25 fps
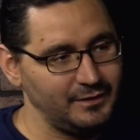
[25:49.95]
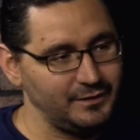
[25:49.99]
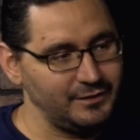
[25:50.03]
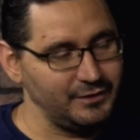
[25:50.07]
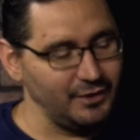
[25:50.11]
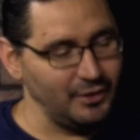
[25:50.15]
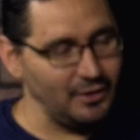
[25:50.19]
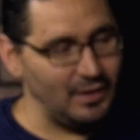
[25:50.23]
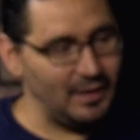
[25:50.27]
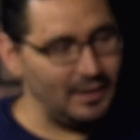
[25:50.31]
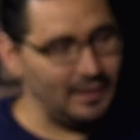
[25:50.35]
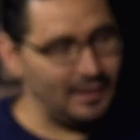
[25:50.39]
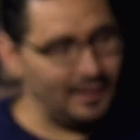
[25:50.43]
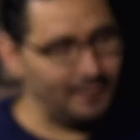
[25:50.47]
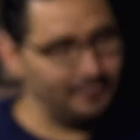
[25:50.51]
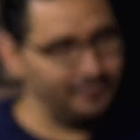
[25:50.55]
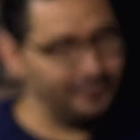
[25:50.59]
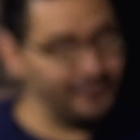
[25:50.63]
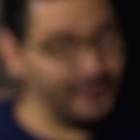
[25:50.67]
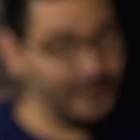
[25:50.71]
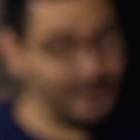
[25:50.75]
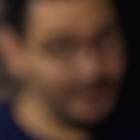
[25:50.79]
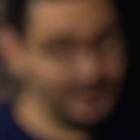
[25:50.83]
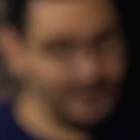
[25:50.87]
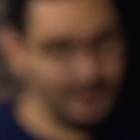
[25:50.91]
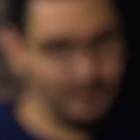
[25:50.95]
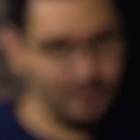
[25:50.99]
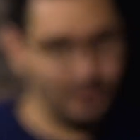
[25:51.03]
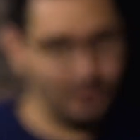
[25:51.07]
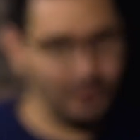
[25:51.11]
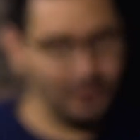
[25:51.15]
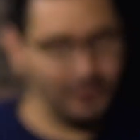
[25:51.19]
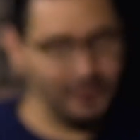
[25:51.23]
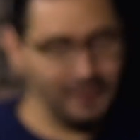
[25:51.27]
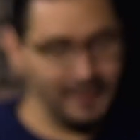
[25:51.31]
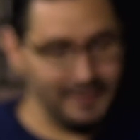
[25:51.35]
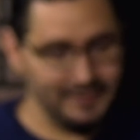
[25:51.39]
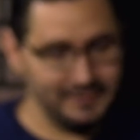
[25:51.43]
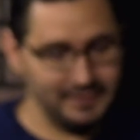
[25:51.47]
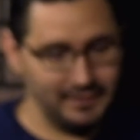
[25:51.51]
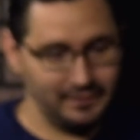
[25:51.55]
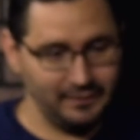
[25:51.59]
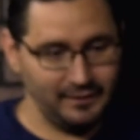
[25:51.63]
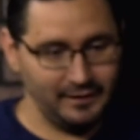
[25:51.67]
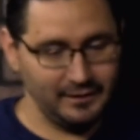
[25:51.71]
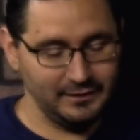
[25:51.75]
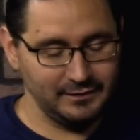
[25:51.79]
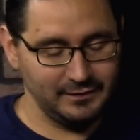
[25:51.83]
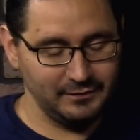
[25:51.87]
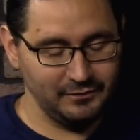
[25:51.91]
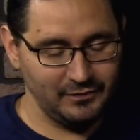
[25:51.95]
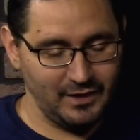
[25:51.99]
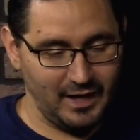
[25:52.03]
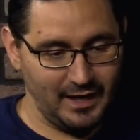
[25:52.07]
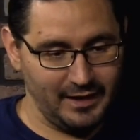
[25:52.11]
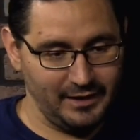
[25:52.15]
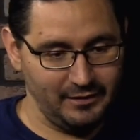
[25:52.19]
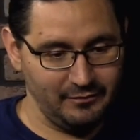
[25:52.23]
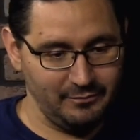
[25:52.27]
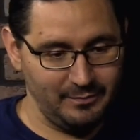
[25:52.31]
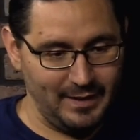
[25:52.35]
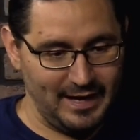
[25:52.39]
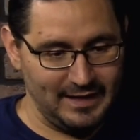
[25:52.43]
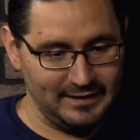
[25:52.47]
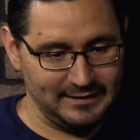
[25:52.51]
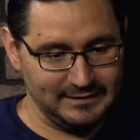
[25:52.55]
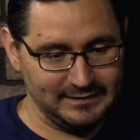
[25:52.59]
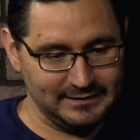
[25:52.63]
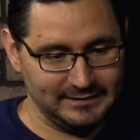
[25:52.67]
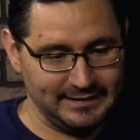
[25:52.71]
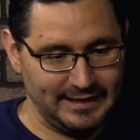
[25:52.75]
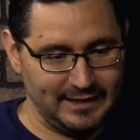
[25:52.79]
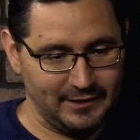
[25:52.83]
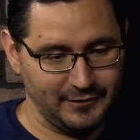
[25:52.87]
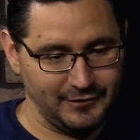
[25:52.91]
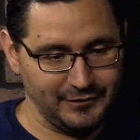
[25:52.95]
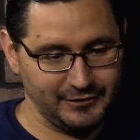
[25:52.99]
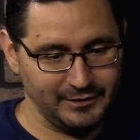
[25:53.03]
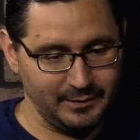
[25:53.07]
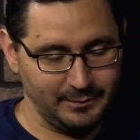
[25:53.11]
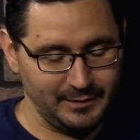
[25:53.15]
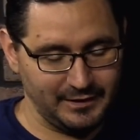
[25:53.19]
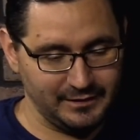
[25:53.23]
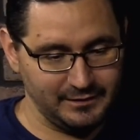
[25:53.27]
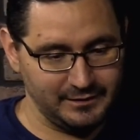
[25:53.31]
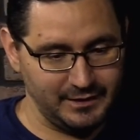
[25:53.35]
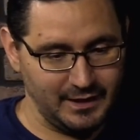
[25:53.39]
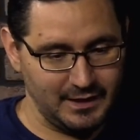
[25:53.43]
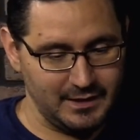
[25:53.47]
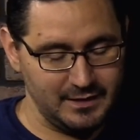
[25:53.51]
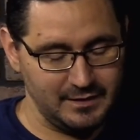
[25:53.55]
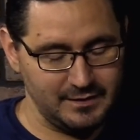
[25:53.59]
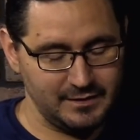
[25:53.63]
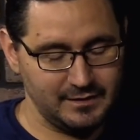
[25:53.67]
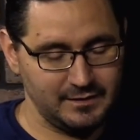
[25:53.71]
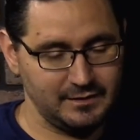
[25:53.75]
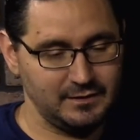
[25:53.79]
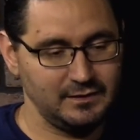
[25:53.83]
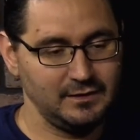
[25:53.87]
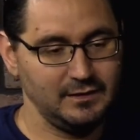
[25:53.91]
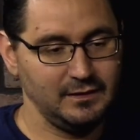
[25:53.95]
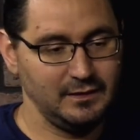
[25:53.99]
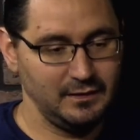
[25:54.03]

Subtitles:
So I'm feeling it more. Like I said, things have kind of balanced out to some extent.